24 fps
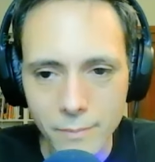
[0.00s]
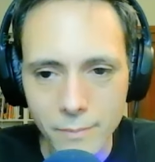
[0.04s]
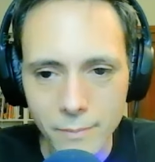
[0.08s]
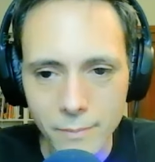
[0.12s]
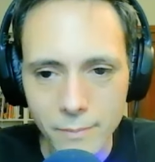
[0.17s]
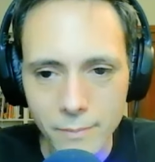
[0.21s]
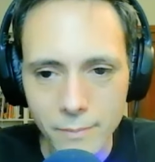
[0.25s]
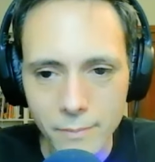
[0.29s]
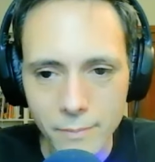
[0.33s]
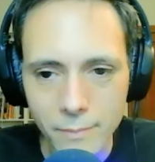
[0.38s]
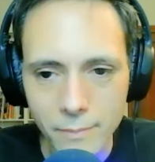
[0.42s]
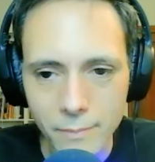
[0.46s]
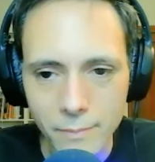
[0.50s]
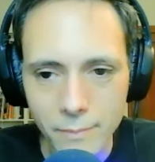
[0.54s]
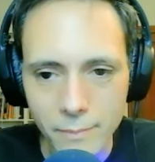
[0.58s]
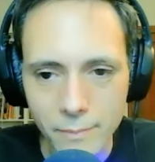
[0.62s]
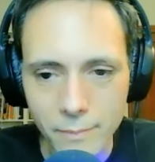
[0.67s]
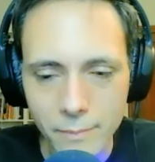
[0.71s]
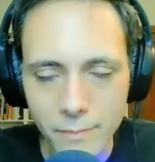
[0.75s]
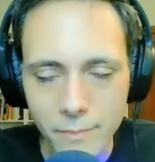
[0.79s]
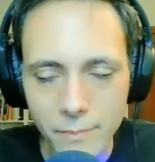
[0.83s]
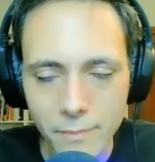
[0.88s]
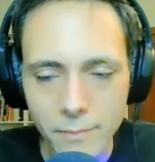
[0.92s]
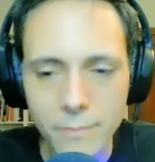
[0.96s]

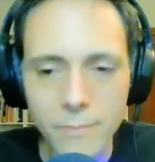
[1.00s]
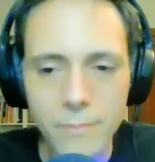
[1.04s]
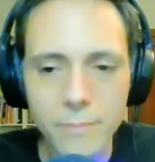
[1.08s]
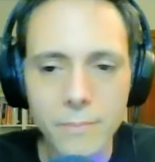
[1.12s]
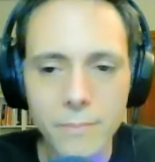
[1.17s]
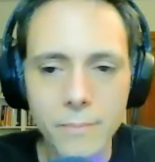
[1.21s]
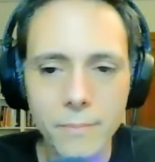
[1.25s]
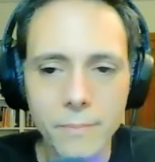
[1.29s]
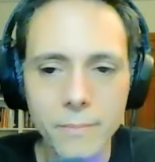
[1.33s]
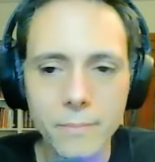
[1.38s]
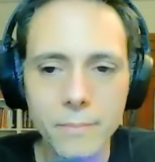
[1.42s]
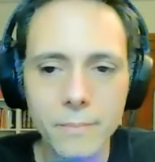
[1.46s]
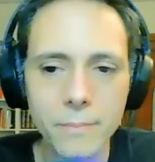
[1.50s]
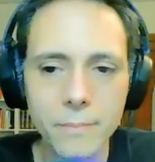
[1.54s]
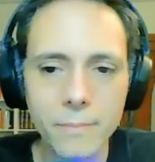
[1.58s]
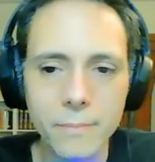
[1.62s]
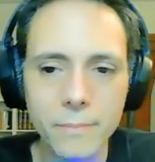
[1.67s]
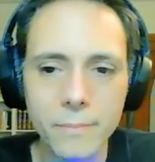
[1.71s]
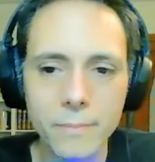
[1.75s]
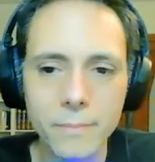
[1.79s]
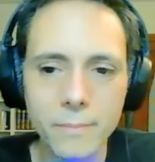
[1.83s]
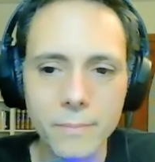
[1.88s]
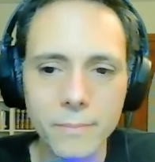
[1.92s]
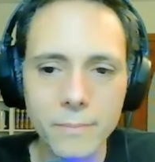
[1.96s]

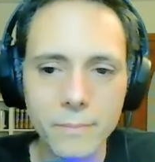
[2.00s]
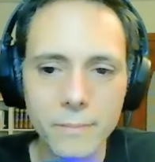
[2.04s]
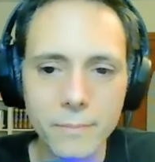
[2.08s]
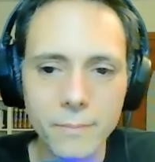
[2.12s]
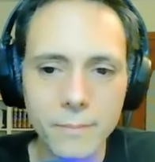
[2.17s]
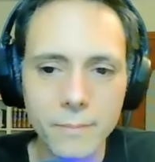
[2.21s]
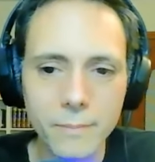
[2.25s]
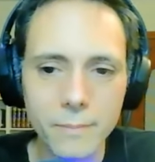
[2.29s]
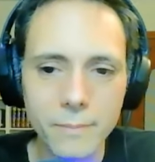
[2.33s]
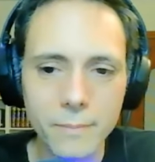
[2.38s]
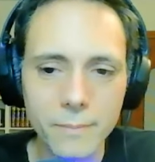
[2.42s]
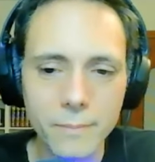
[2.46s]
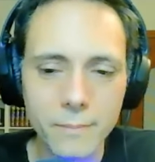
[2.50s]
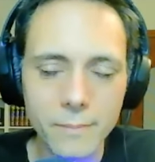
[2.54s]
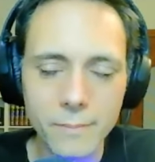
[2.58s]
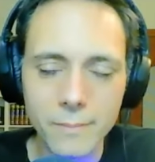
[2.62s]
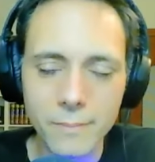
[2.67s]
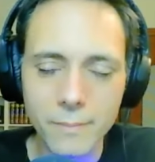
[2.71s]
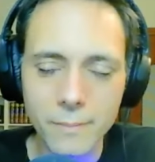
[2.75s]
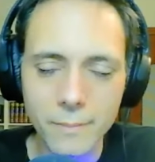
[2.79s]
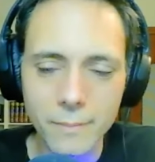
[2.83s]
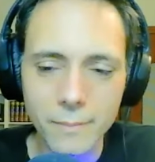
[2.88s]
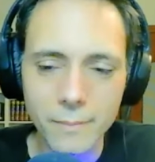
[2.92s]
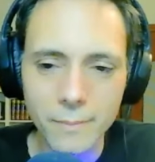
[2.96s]

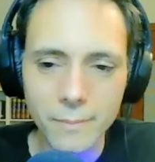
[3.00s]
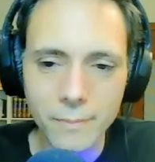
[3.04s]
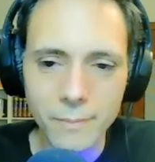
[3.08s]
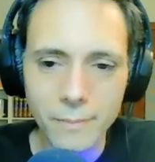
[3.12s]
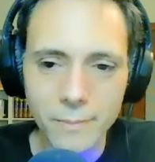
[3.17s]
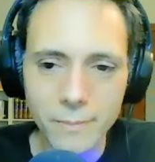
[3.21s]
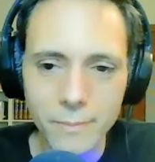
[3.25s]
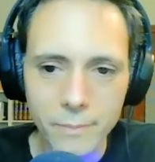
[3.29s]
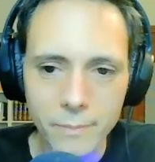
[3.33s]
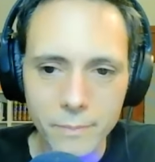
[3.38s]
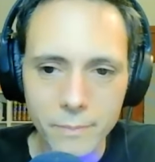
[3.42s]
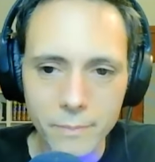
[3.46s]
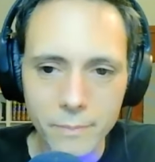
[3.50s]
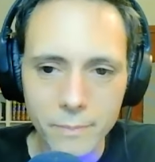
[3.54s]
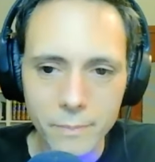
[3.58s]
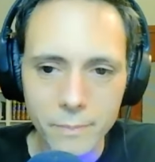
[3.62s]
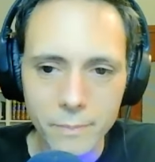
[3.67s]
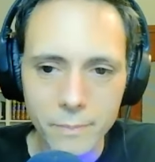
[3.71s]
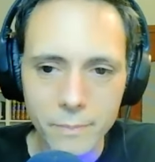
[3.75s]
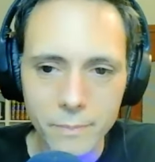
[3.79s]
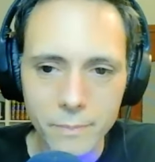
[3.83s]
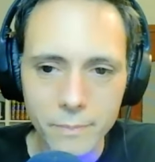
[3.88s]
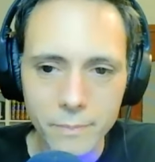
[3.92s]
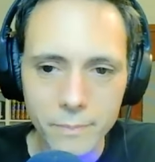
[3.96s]

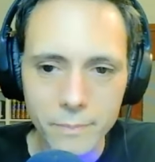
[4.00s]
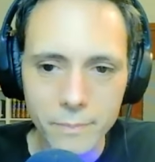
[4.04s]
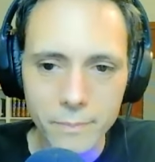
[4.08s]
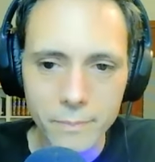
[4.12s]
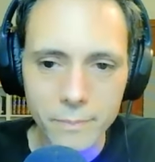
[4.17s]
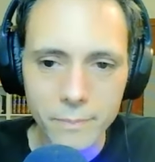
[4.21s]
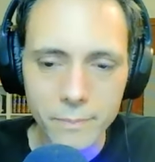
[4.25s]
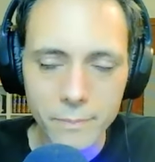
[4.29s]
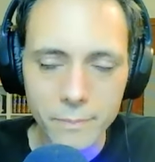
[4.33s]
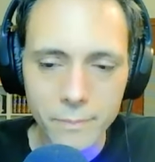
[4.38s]
The person shown says nothing.